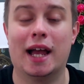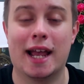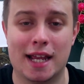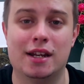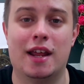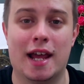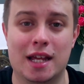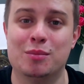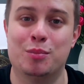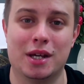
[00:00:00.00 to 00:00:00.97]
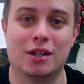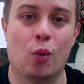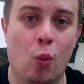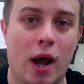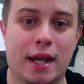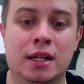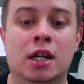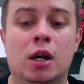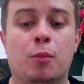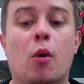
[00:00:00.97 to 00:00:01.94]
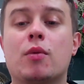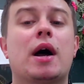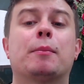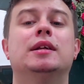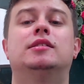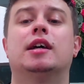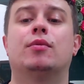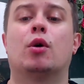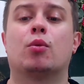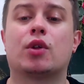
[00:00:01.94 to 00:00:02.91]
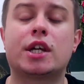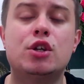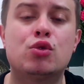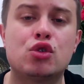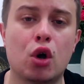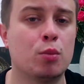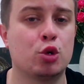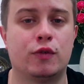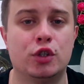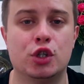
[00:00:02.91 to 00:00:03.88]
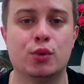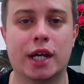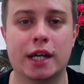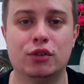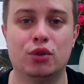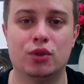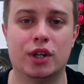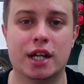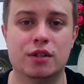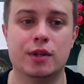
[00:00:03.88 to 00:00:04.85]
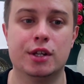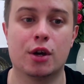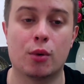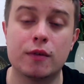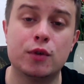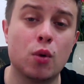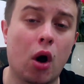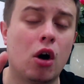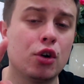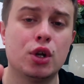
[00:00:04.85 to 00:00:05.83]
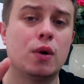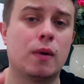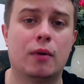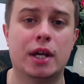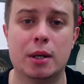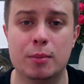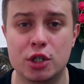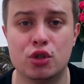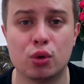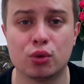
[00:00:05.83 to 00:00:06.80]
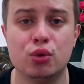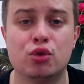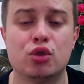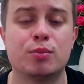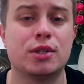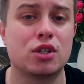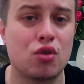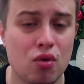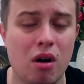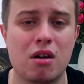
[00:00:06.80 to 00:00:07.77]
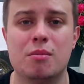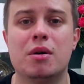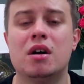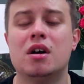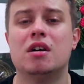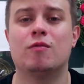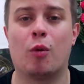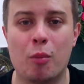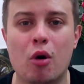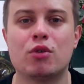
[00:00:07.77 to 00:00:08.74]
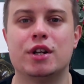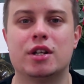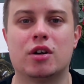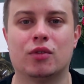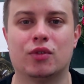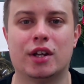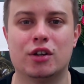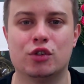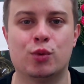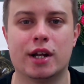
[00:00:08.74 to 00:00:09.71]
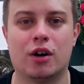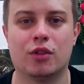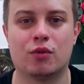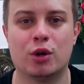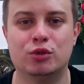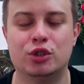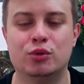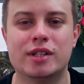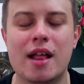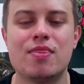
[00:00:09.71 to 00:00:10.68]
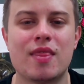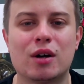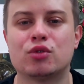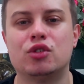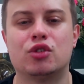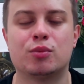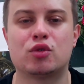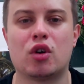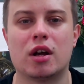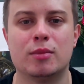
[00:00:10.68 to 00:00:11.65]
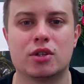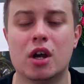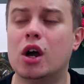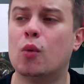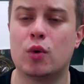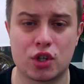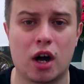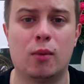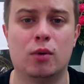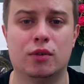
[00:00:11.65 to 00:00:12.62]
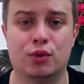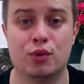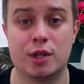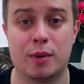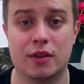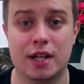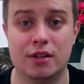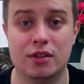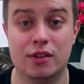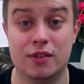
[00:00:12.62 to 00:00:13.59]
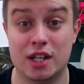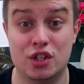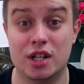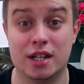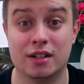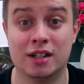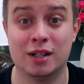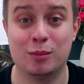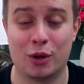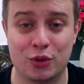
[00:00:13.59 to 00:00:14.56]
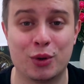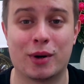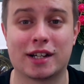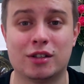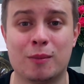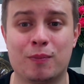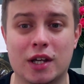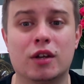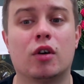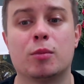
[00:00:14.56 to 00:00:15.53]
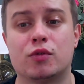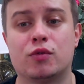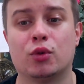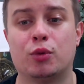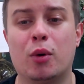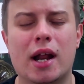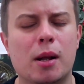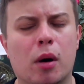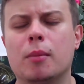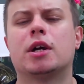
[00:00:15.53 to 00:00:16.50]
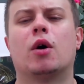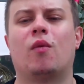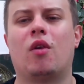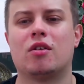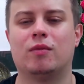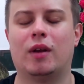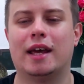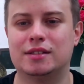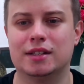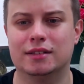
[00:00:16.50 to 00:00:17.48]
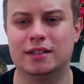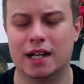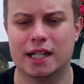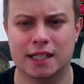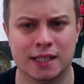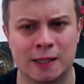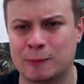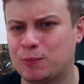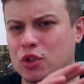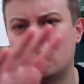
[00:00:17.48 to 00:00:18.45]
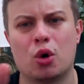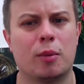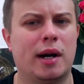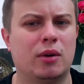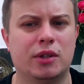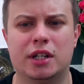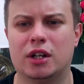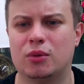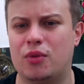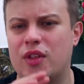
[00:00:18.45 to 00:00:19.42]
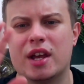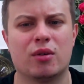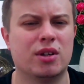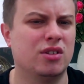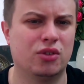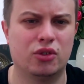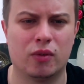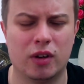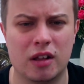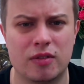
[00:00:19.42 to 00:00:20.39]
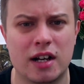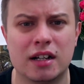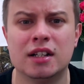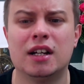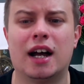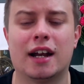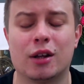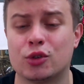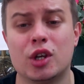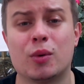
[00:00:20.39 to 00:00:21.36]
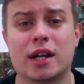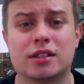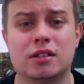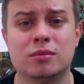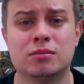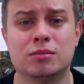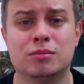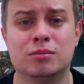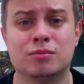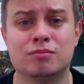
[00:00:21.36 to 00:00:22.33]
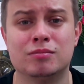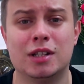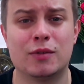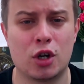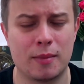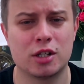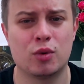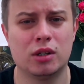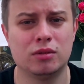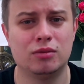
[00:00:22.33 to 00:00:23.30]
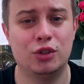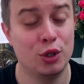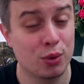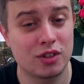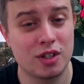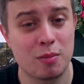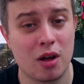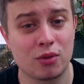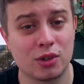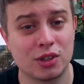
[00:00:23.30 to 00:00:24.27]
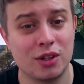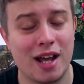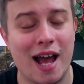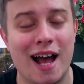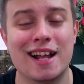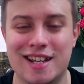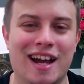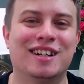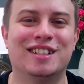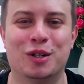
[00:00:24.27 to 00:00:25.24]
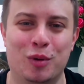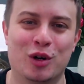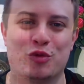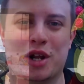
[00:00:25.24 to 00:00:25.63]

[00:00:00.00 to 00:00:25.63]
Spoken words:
in a big way. But with that being said though, thank you so much for tuning into today's video. If you are new around here, be sure to subscribe for more nerdy content, as we are on the road to 10,000 subscribers, which I would love to reach by the end of this year. But I'll see you all next time. Thank you very much for all the support, and I might be going live later today to talk about, you know, theories and stuff like that. And I'll see you all next time. Leave a comment as well. Do you want to see Martha return? And yeah, goodbye for